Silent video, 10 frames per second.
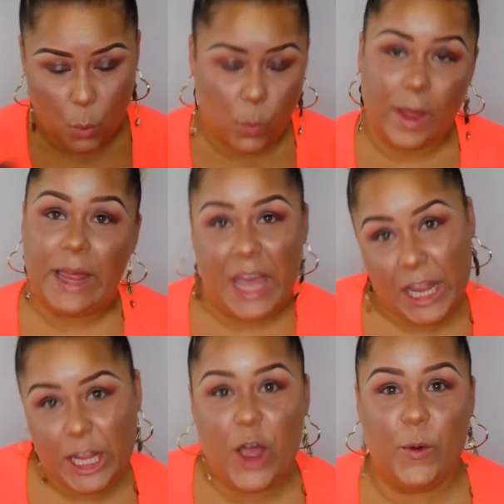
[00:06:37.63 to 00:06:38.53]
Well,
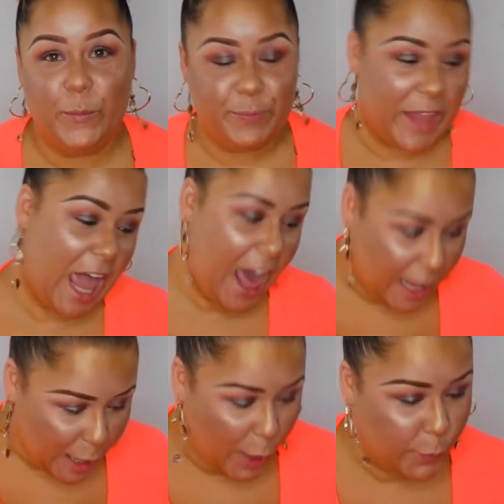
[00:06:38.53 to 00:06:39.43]
hello.
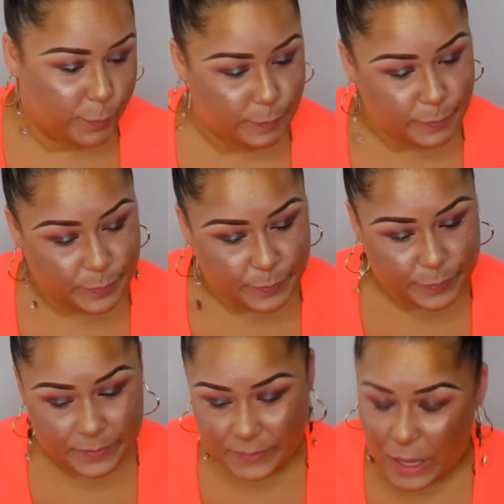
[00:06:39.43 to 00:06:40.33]
Hello.
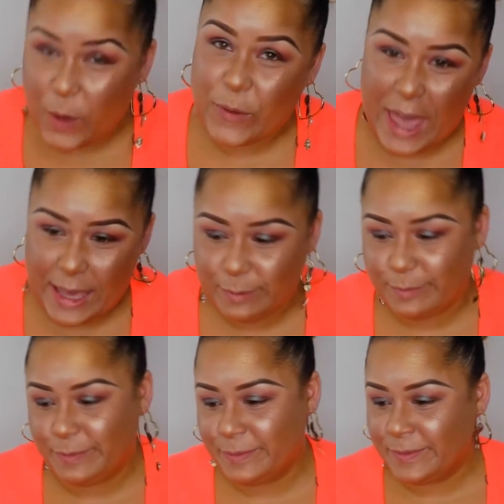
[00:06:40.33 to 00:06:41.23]

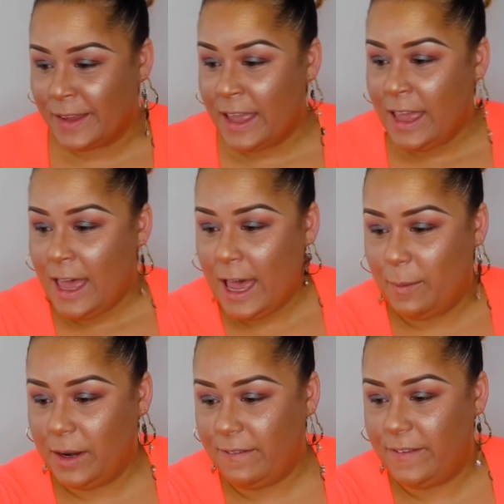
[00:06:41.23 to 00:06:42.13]
Okay. I'm
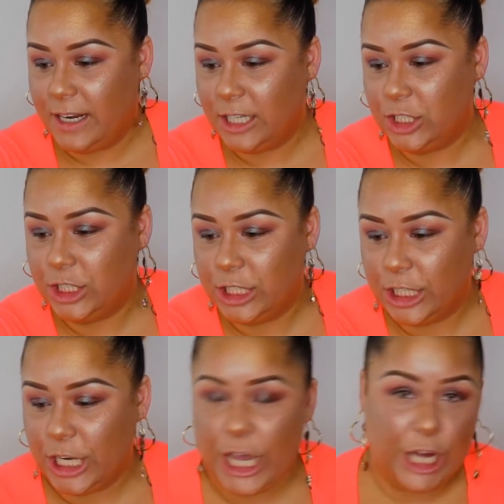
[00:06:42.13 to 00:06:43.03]
gonna finish
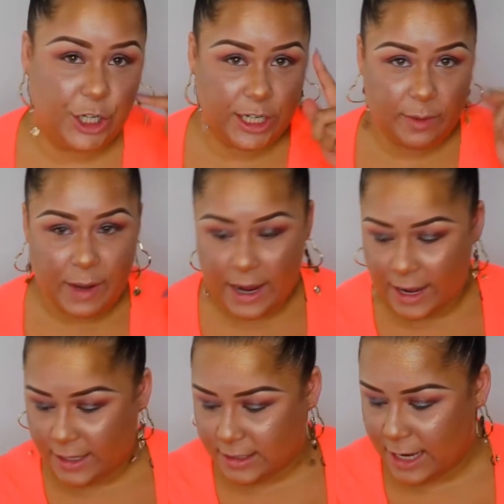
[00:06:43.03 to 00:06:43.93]
underneath my
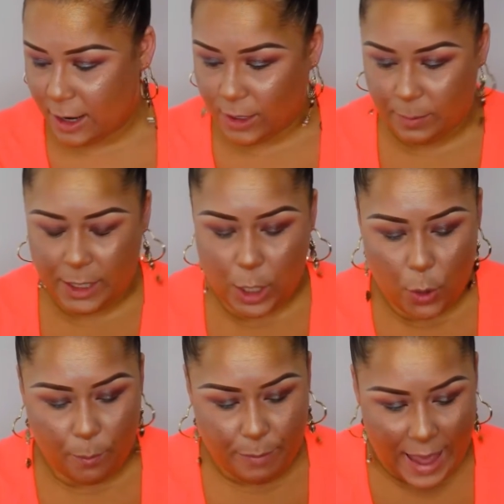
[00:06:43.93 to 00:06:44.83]
eyes now, and I'm gonna go
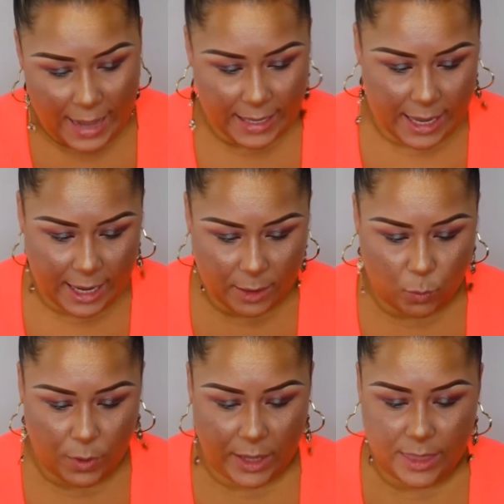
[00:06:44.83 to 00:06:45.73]
back in
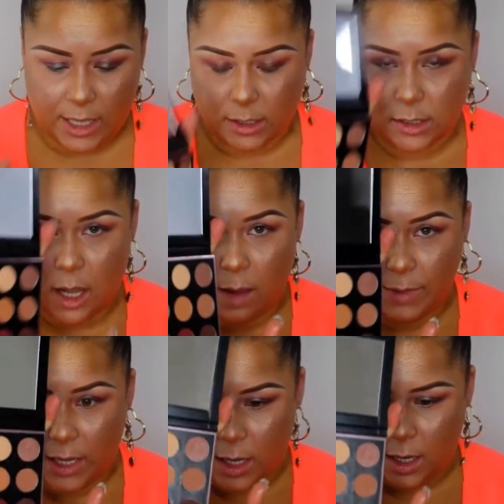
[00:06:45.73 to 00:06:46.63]
with
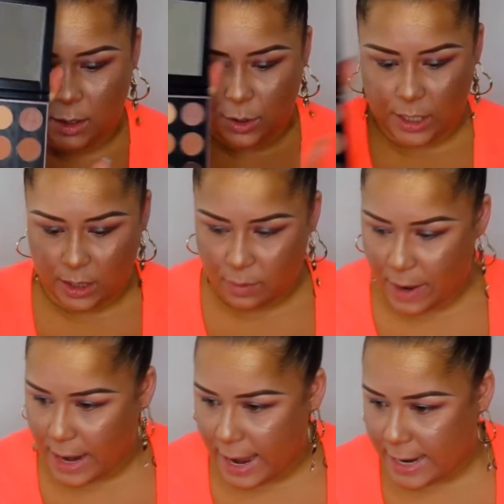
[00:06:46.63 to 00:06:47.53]
Insomnia underneath my
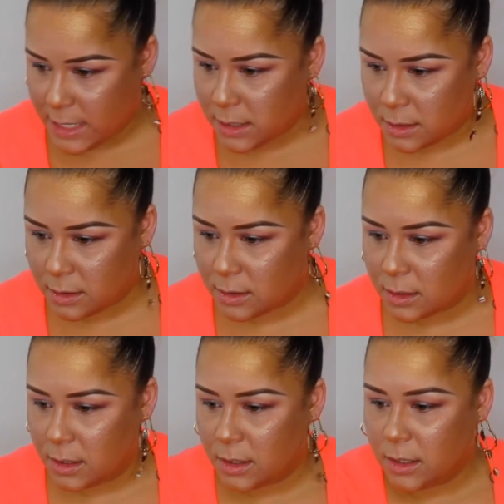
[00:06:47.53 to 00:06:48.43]
eyes
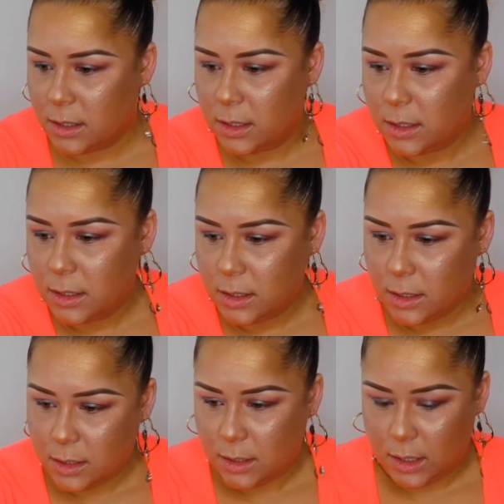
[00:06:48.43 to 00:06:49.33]

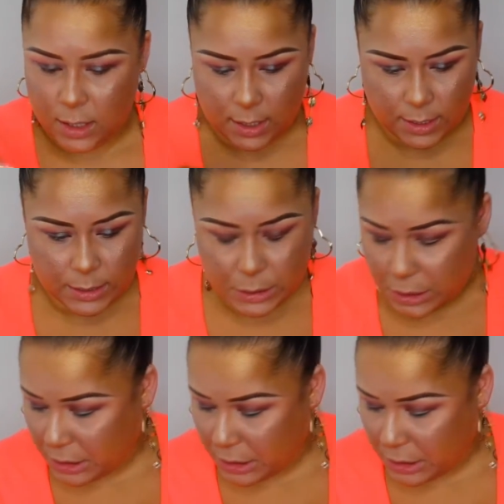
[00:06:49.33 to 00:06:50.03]
and